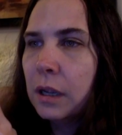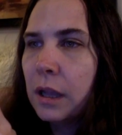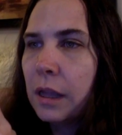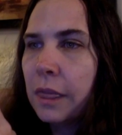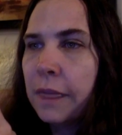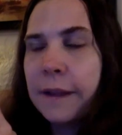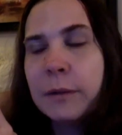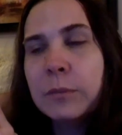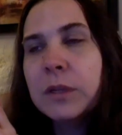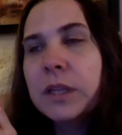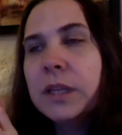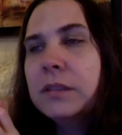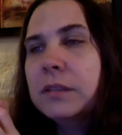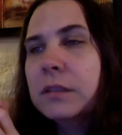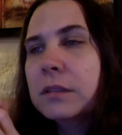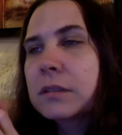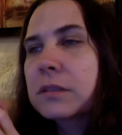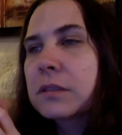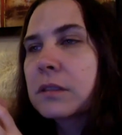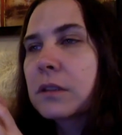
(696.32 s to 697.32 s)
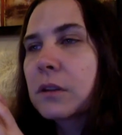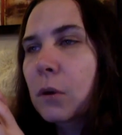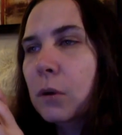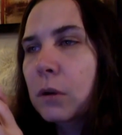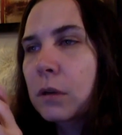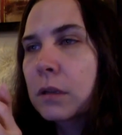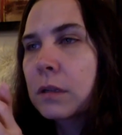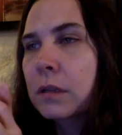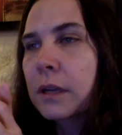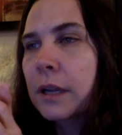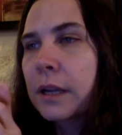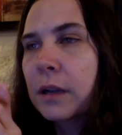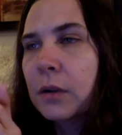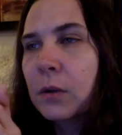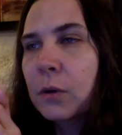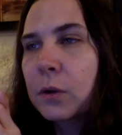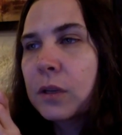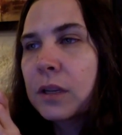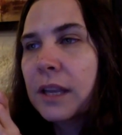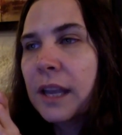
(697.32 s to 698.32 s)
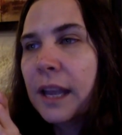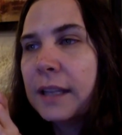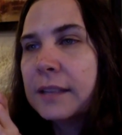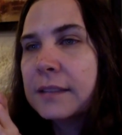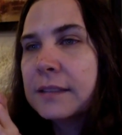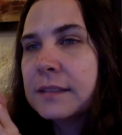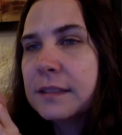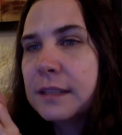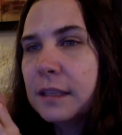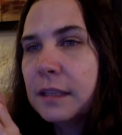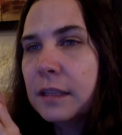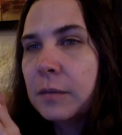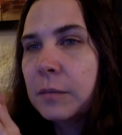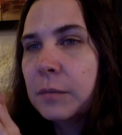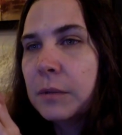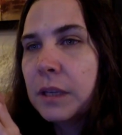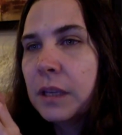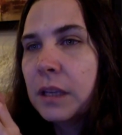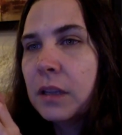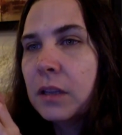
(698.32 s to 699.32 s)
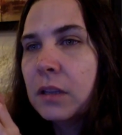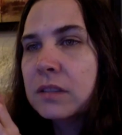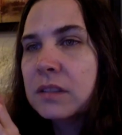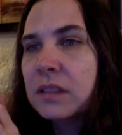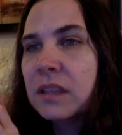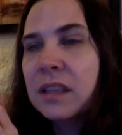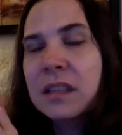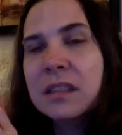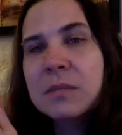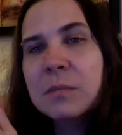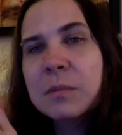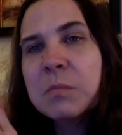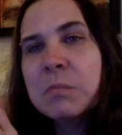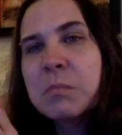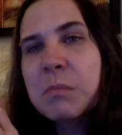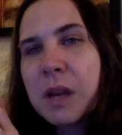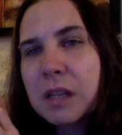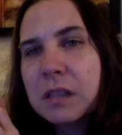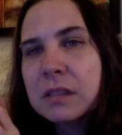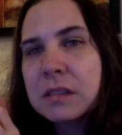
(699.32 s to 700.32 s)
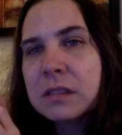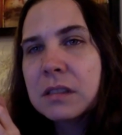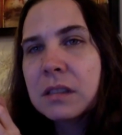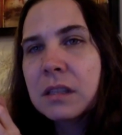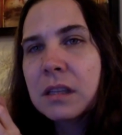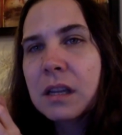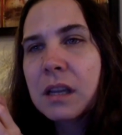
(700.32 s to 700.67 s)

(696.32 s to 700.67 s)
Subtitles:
Then when he turns the corner and Gordon can't see him, he looks like he's been punched in the